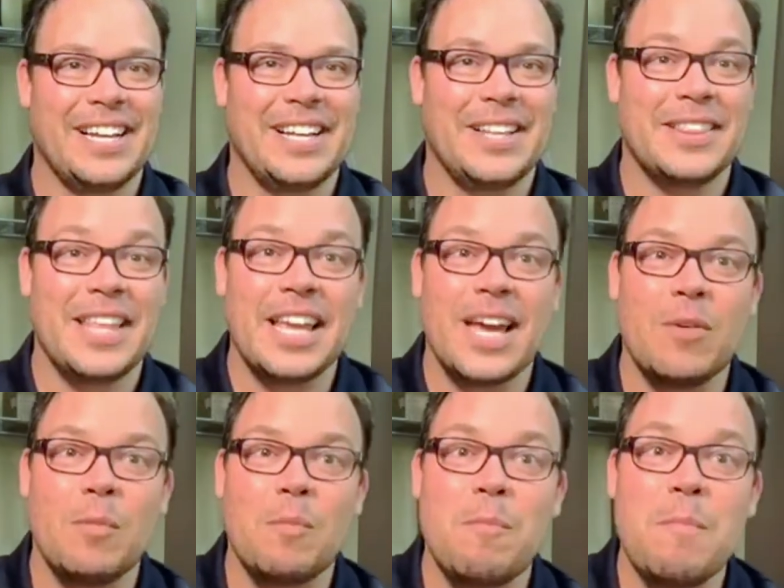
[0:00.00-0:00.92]
Think how
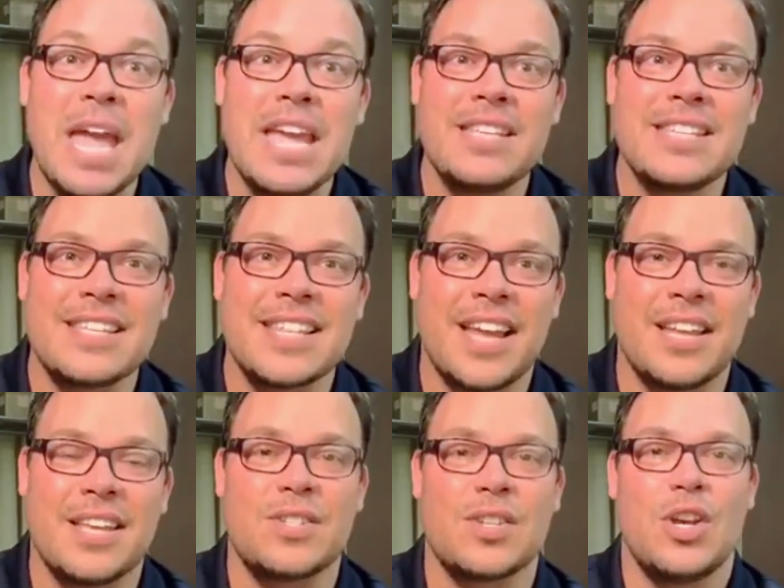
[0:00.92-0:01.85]
amazing that
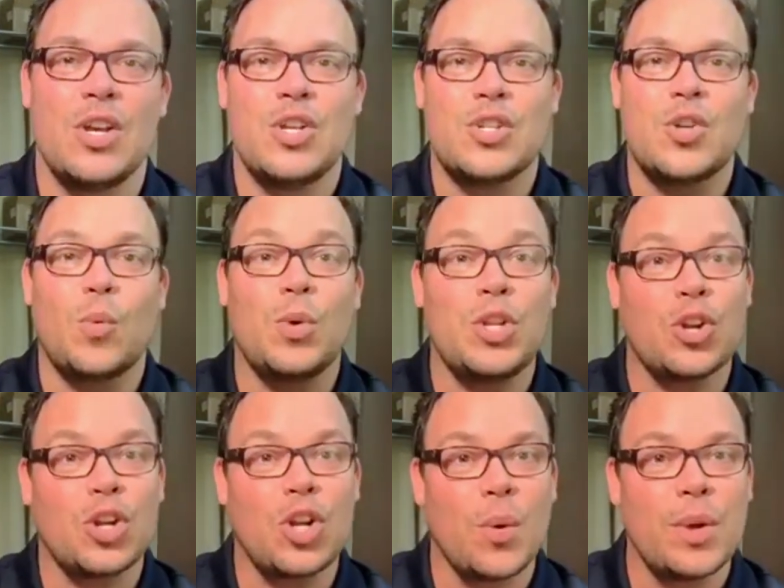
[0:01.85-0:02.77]
is. So when you're
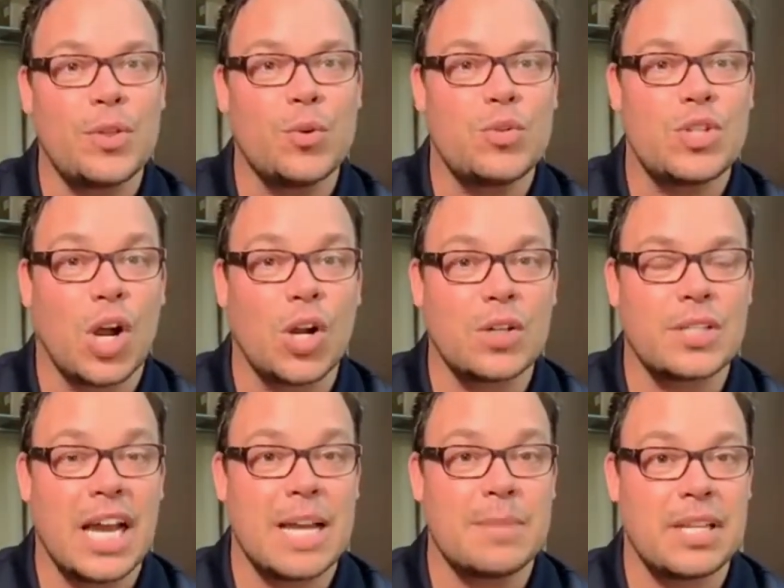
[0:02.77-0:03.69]
going through dark
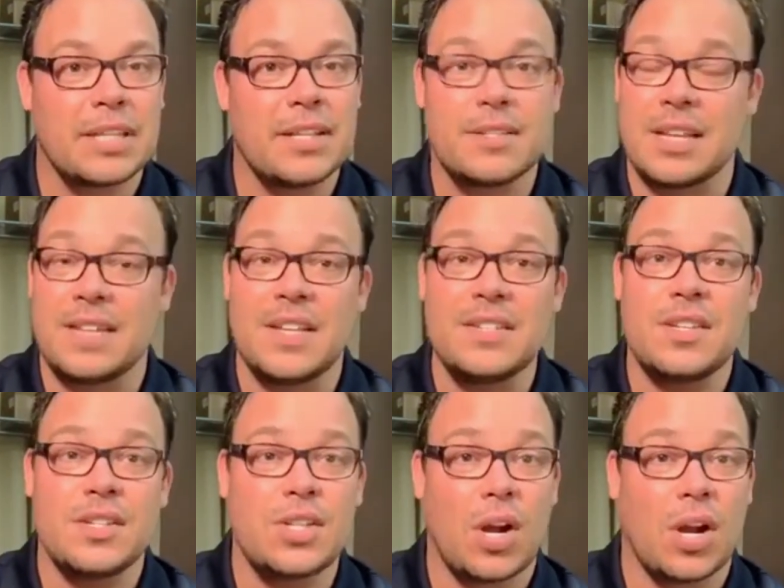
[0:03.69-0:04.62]
times like this, and this
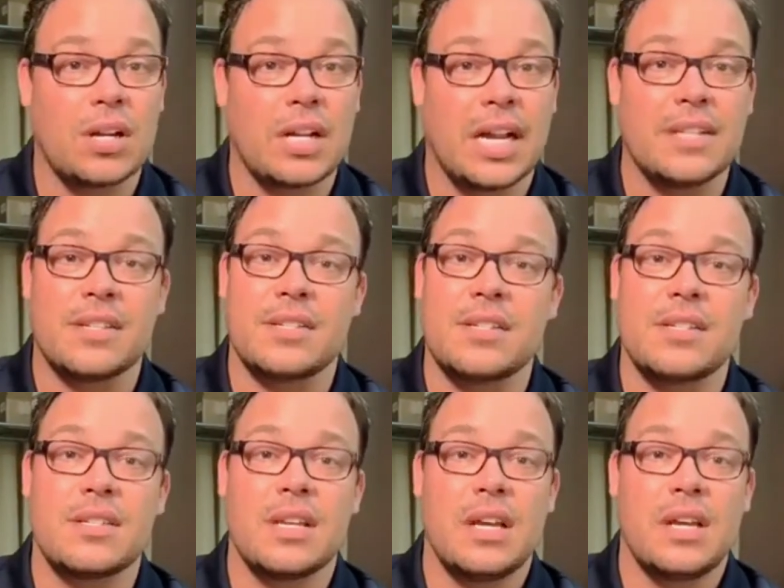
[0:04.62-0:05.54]
is dark, guys, this
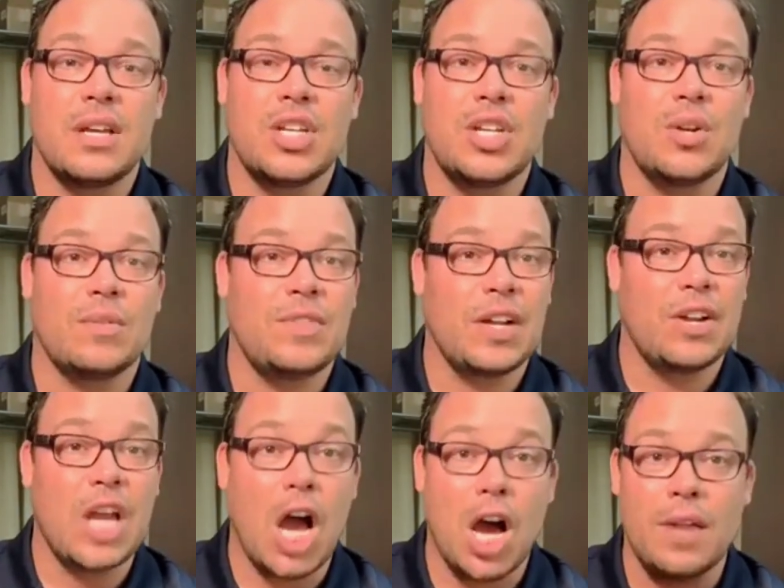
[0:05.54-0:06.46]
is, you know,
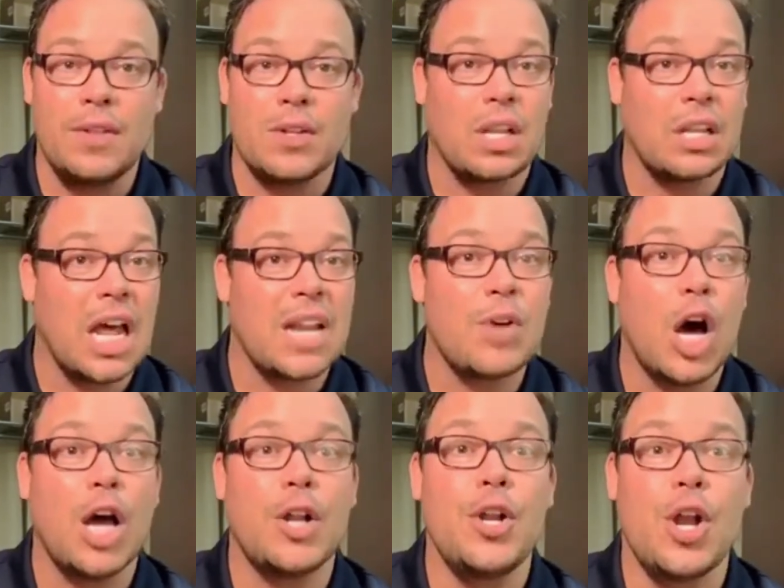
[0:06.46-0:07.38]
very, uh, there's a lot of
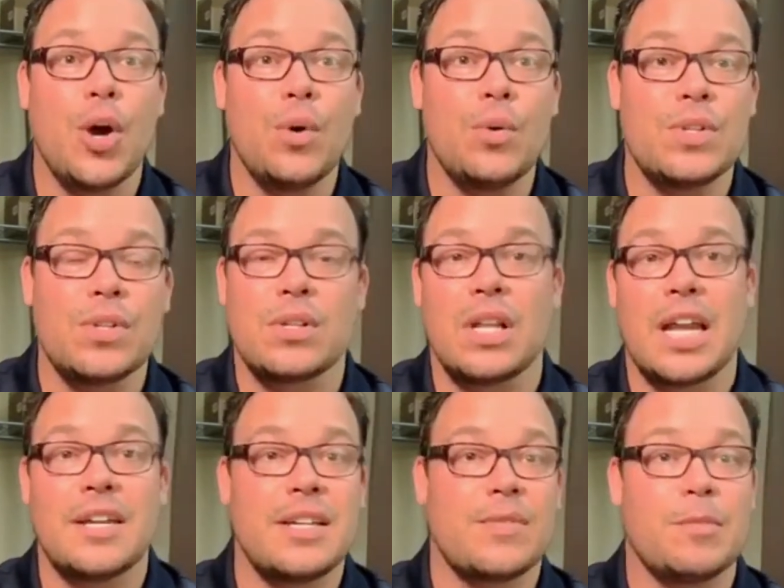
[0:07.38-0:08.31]
unknowns. There's a lot
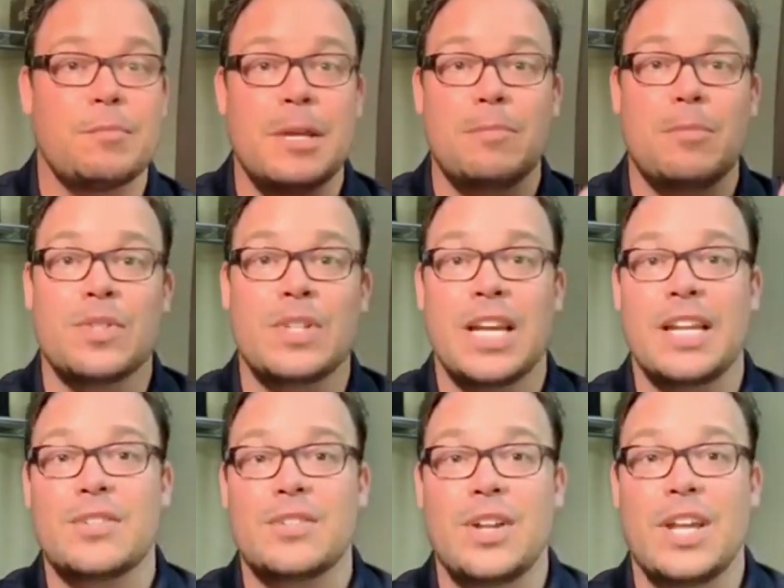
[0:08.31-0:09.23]
of different people saying
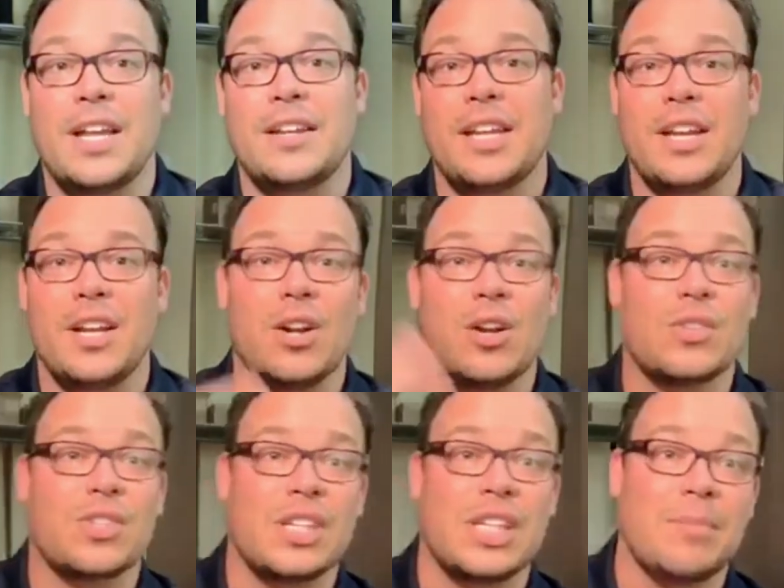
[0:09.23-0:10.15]
it's going to end here, it's
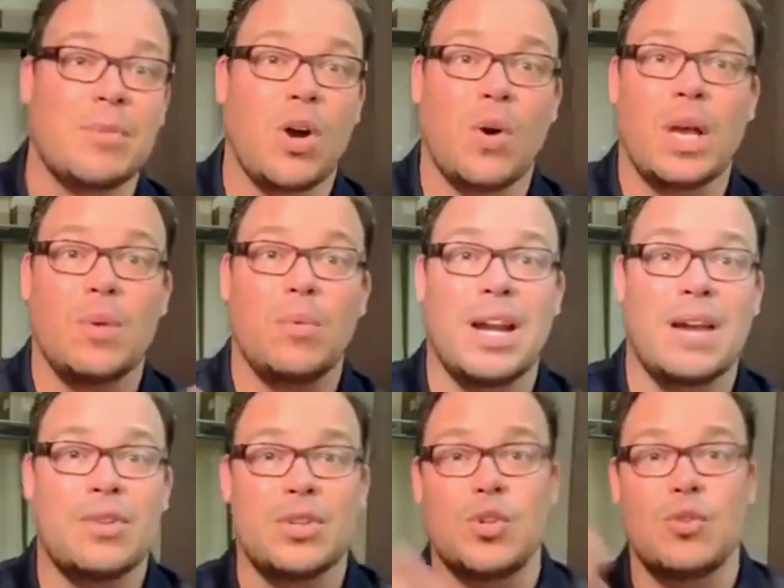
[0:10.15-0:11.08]
going to keep going,
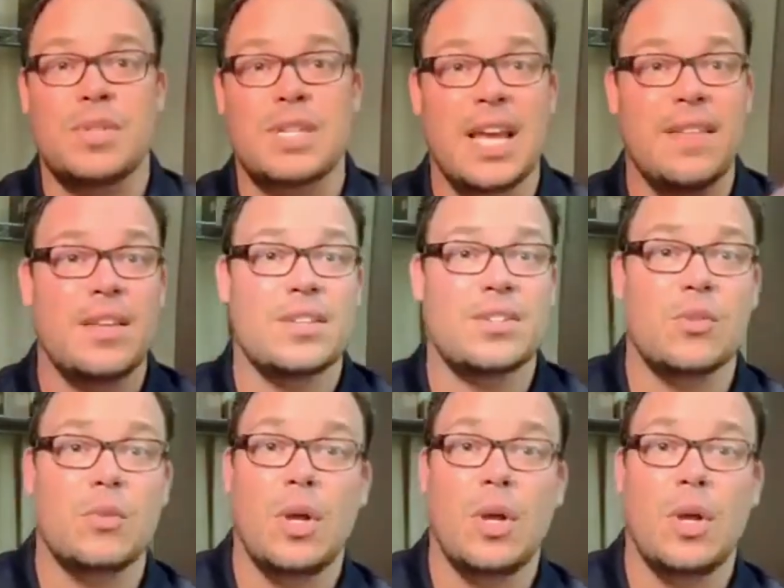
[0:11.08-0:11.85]
whatever, doomsday this, doom,